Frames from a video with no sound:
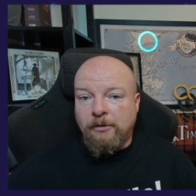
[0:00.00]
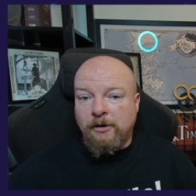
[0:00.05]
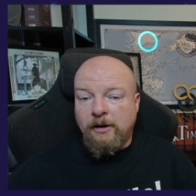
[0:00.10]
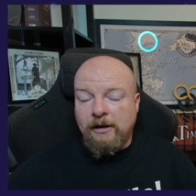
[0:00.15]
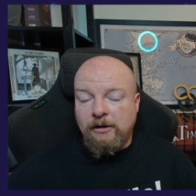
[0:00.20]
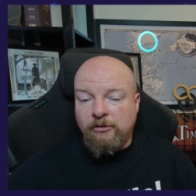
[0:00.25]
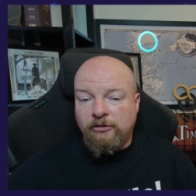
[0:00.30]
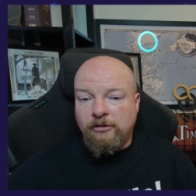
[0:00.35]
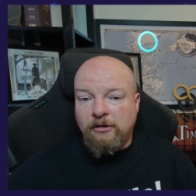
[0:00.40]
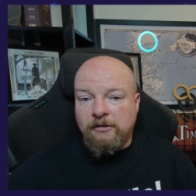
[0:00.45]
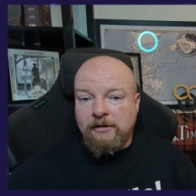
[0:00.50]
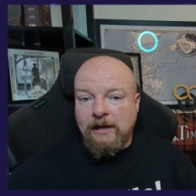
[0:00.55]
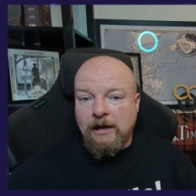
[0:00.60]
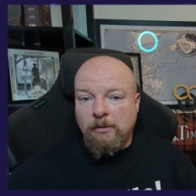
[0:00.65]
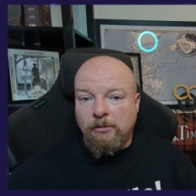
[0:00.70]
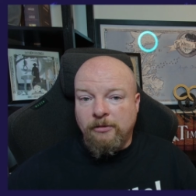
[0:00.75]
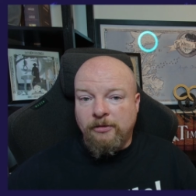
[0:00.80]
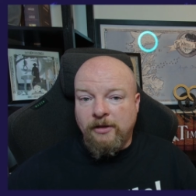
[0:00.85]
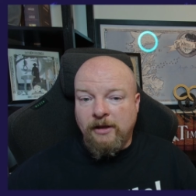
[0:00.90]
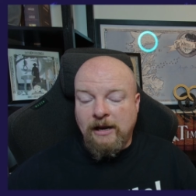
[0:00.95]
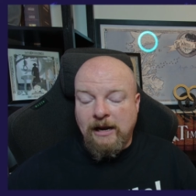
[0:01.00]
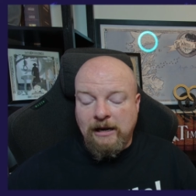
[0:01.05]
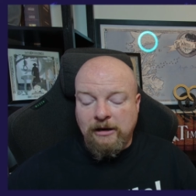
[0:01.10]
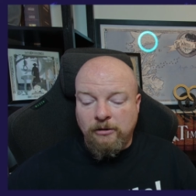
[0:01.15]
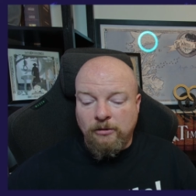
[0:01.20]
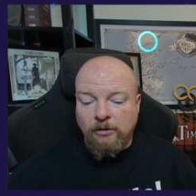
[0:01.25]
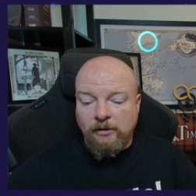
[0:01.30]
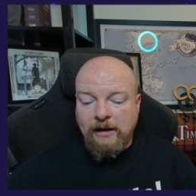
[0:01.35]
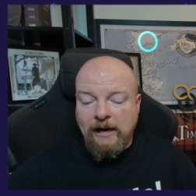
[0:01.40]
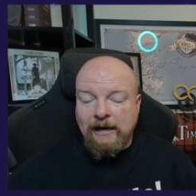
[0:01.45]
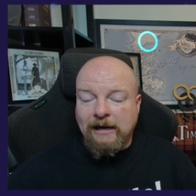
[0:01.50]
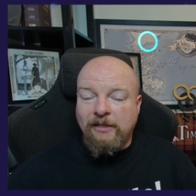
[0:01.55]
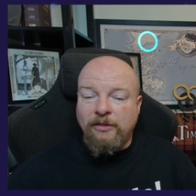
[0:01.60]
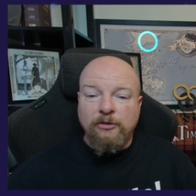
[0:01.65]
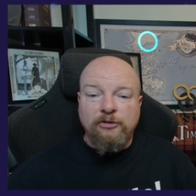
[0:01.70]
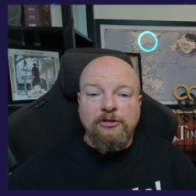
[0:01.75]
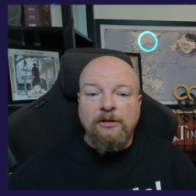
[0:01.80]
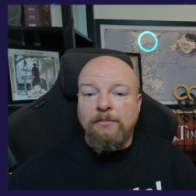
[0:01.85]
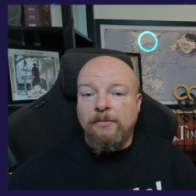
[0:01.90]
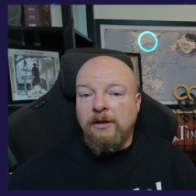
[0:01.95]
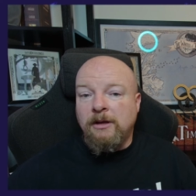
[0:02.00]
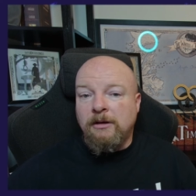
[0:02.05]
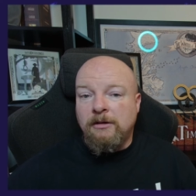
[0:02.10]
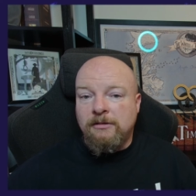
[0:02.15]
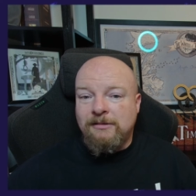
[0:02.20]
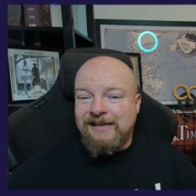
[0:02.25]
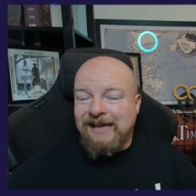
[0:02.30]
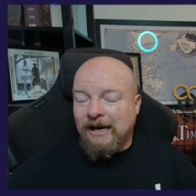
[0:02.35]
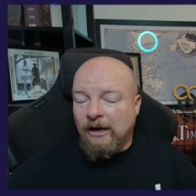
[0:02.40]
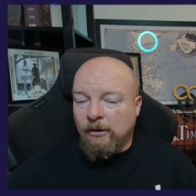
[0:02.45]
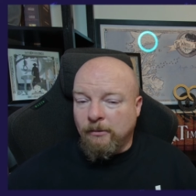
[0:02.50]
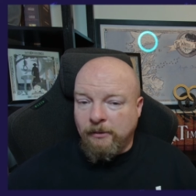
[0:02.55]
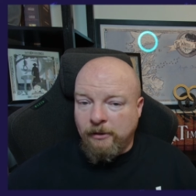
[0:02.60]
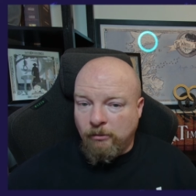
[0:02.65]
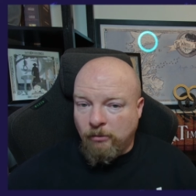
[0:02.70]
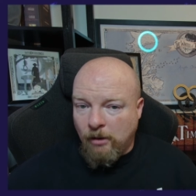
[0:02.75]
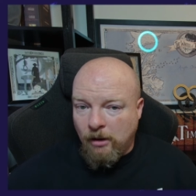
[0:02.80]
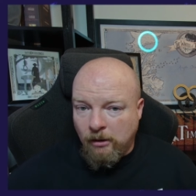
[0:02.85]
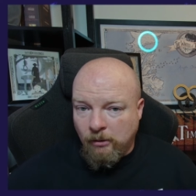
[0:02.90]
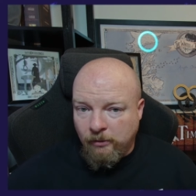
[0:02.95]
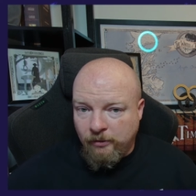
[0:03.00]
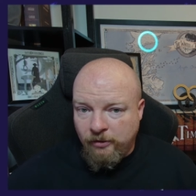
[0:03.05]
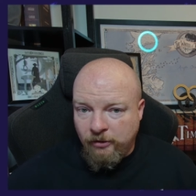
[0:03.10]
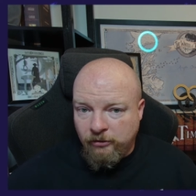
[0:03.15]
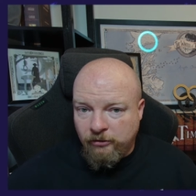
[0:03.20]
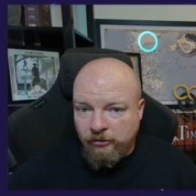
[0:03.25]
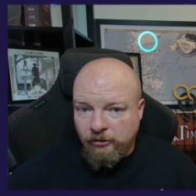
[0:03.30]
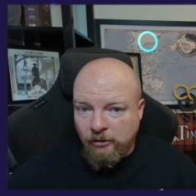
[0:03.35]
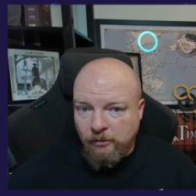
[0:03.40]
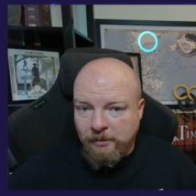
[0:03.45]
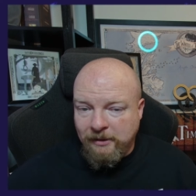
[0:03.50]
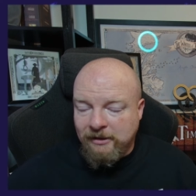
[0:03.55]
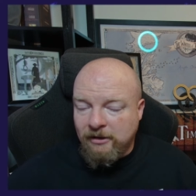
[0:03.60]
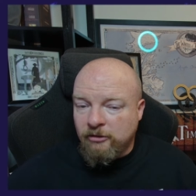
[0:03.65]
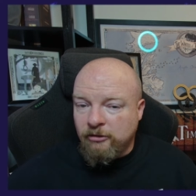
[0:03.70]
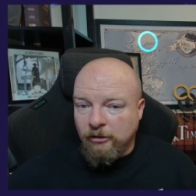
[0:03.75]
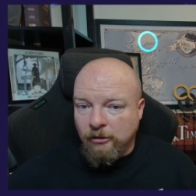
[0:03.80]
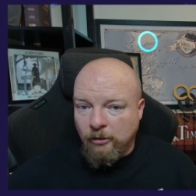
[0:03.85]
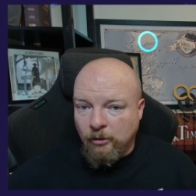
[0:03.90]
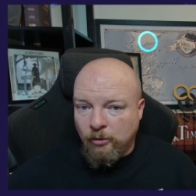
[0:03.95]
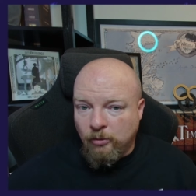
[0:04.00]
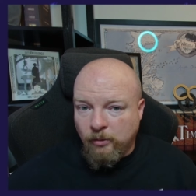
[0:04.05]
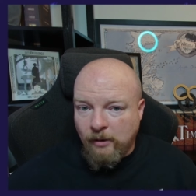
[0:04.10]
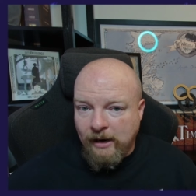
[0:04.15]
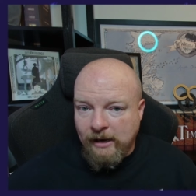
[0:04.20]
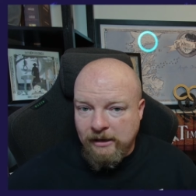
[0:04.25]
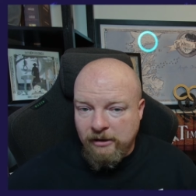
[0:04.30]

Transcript: and you sit down with it and you look at it and there's something terribly wrong with this soup. It doesn't look right.